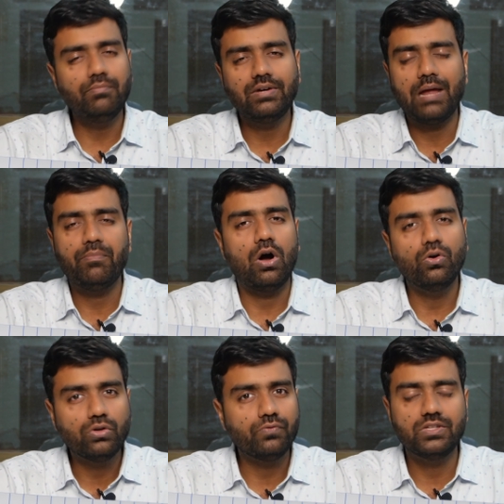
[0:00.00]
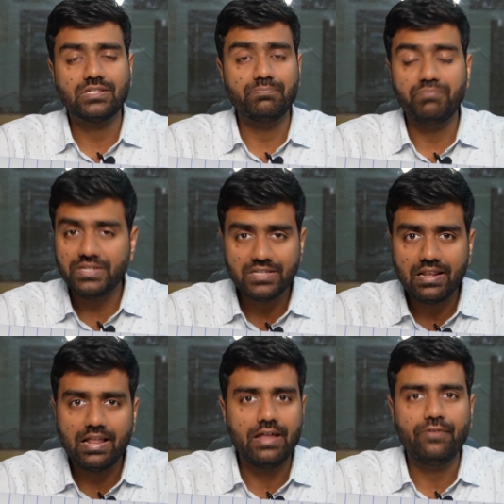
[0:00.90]
time out of this busy
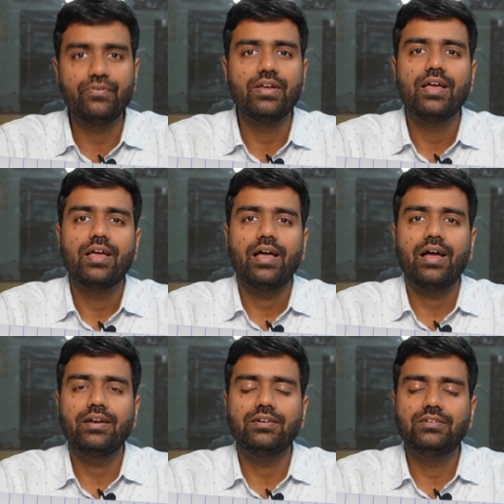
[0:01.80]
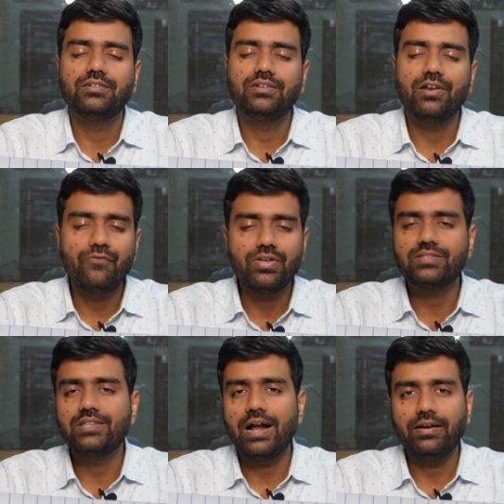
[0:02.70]
life and
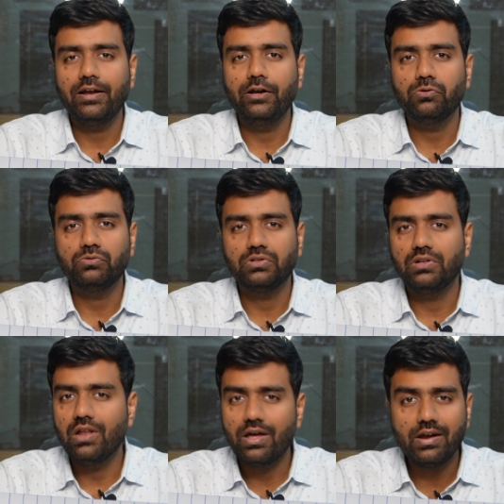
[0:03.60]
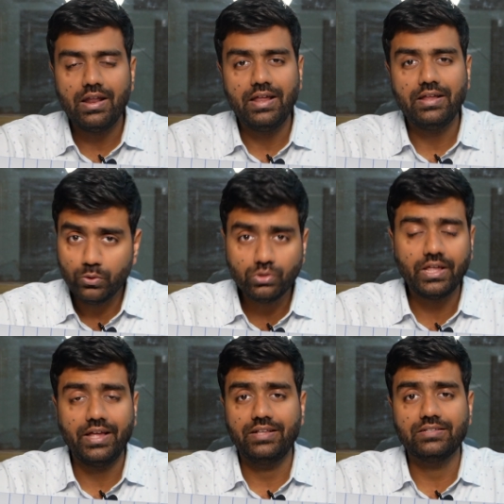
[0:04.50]
invest that into learning new
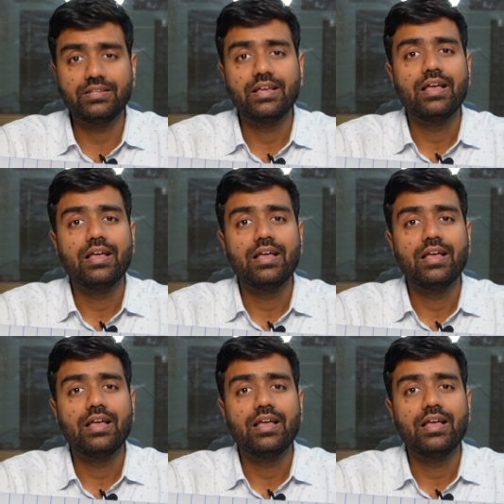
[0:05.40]
things